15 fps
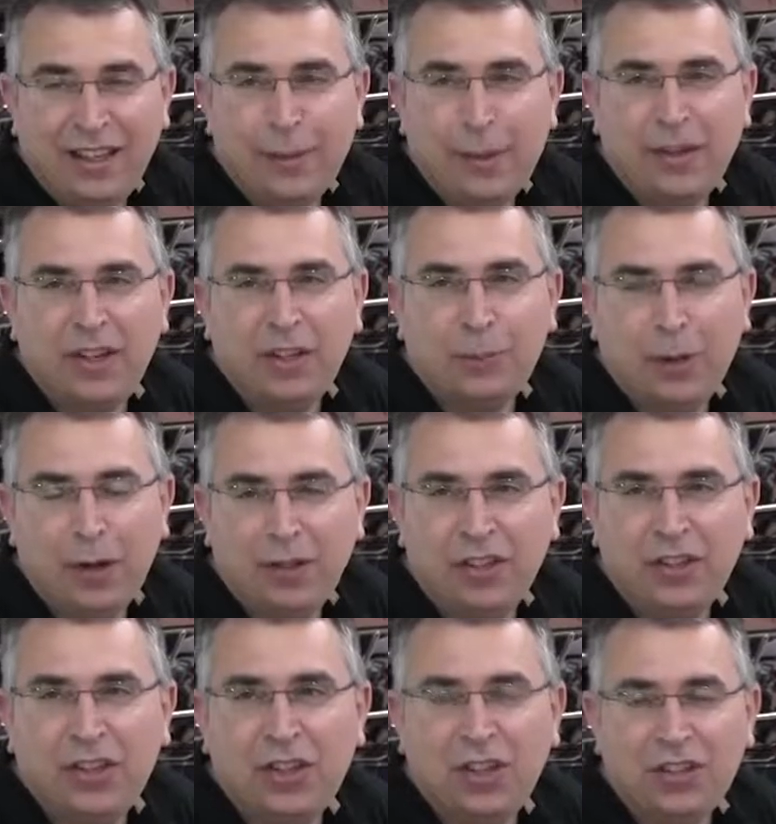thing about this boat
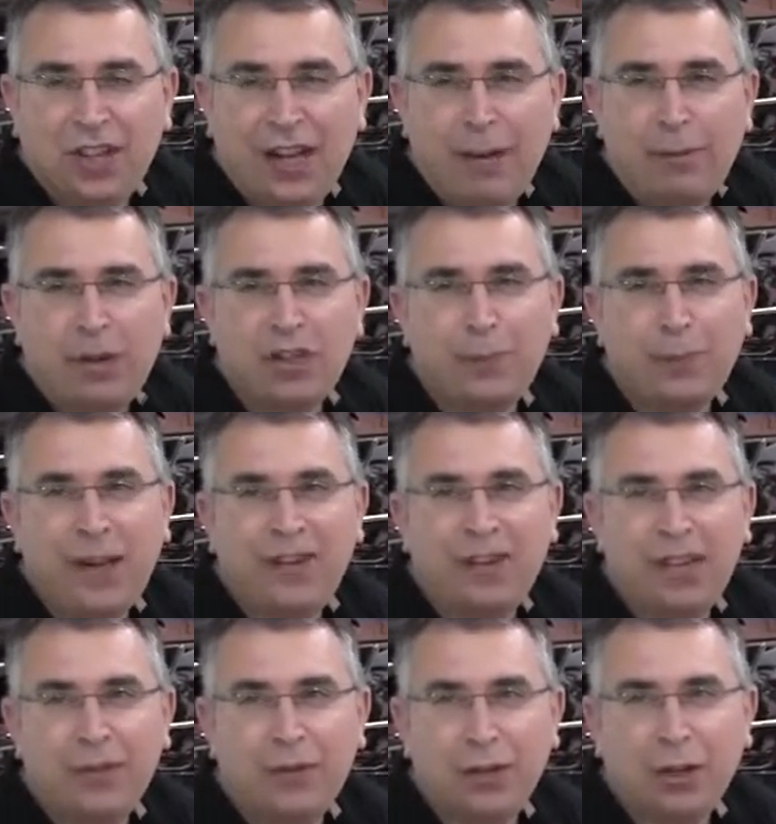is just how much space
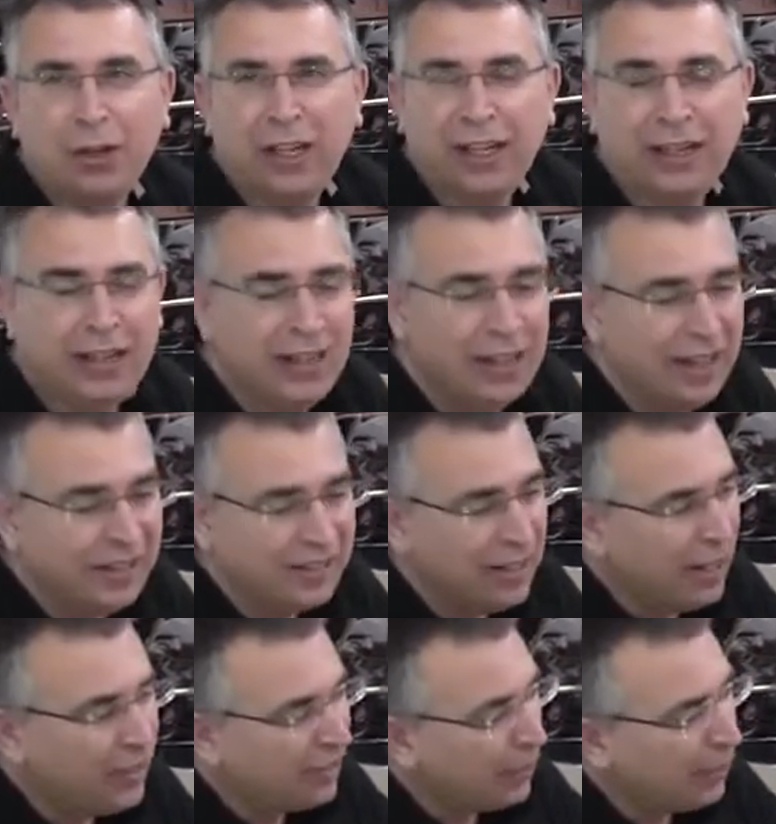they've got on it. It
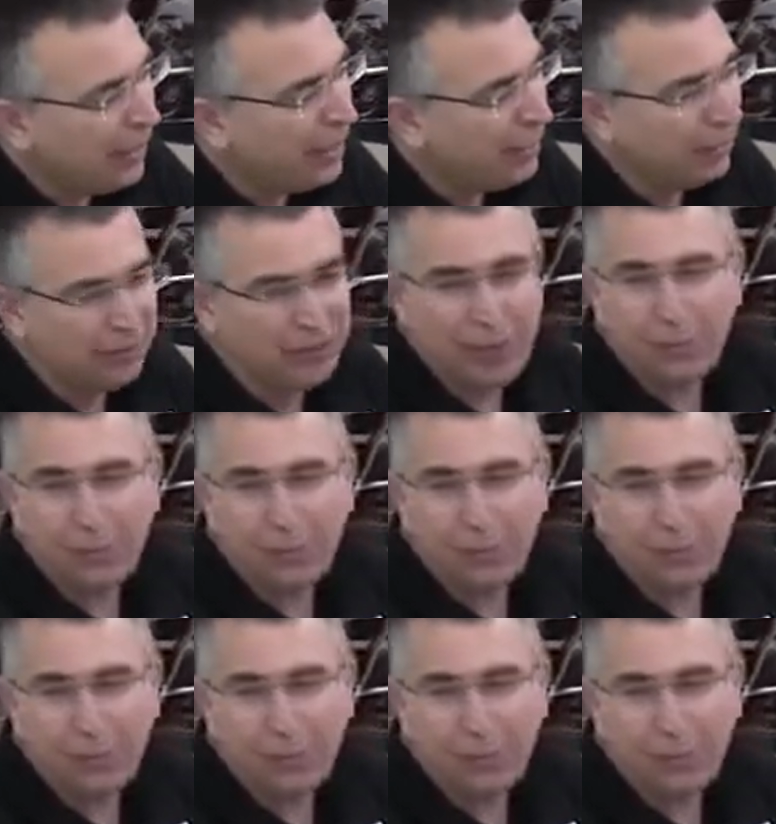starts up here with this